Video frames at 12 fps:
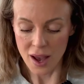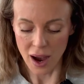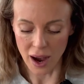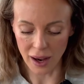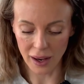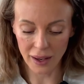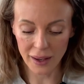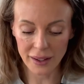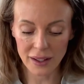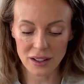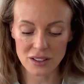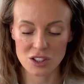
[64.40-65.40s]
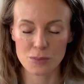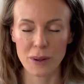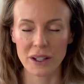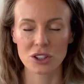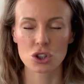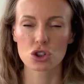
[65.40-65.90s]
I
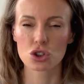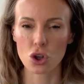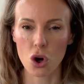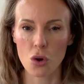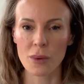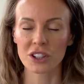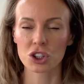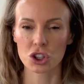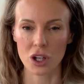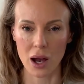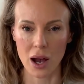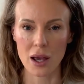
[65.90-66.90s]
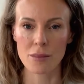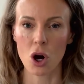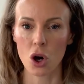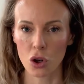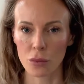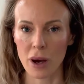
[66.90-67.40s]
spend so much time
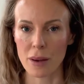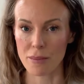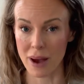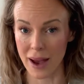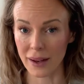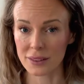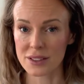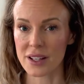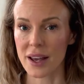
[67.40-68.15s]
on my mat,